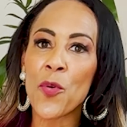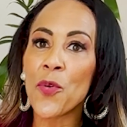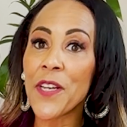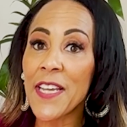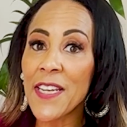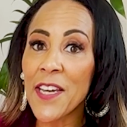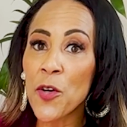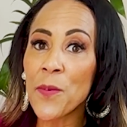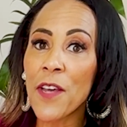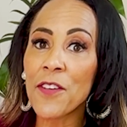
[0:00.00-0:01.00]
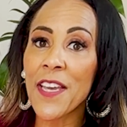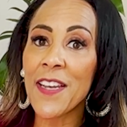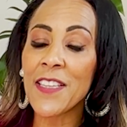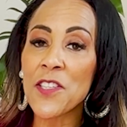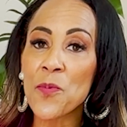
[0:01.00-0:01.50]
or need help
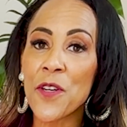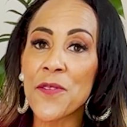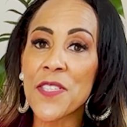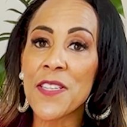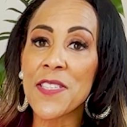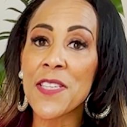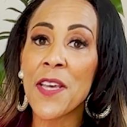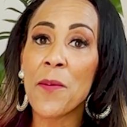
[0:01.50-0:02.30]
navigating this process,